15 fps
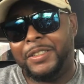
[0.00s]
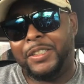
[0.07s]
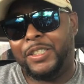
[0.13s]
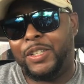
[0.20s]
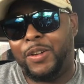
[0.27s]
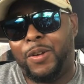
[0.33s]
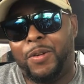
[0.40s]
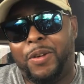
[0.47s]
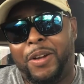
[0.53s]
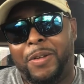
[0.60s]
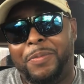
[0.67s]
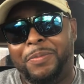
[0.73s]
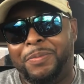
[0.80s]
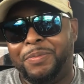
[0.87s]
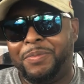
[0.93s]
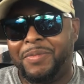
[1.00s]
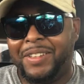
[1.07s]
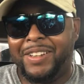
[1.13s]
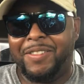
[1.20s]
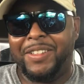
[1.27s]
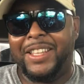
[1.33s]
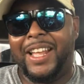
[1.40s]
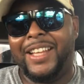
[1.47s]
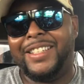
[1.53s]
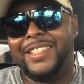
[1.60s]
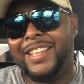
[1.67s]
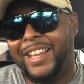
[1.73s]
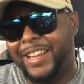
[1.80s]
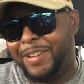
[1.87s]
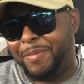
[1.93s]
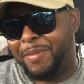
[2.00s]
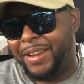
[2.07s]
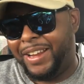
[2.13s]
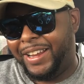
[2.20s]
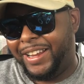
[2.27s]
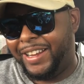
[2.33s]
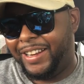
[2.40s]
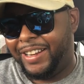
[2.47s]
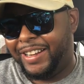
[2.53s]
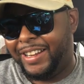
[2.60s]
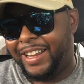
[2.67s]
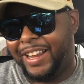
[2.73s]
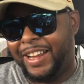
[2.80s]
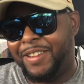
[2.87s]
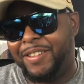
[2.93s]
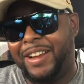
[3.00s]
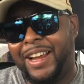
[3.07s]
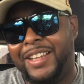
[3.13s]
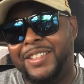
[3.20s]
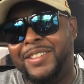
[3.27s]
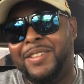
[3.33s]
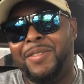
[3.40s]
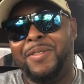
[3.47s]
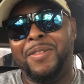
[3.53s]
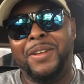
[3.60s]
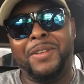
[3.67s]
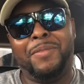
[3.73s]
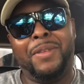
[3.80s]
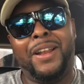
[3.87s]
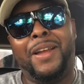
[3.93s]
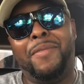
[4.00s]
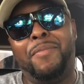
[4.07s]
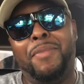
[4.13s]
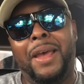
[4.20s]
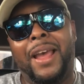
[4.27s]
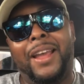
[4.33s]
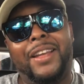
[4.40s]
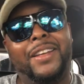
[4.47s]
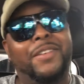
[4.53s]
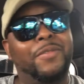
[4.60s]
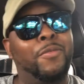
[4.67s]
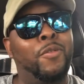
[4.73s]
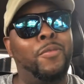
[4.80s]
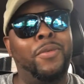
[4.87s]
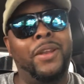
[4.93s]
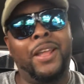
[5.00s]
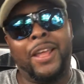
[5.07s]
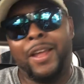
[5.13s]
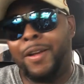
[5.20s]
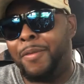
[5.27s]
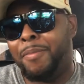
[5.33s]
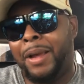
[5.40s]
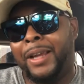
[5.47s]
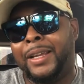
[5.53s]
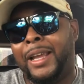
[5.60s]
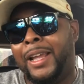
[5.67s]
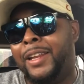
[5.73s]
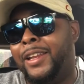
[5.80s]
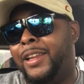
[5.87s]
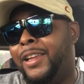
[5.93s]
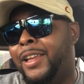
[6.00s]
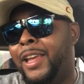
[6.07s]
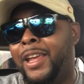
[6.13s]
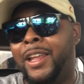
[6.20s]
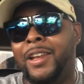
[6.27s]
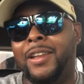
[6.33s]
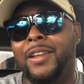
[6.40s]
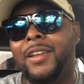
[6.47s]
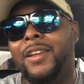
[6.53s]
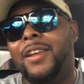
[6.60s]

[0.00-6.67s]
So, with that said, man, how you guys doing? Man, I'm back. Ruben L, back at it again.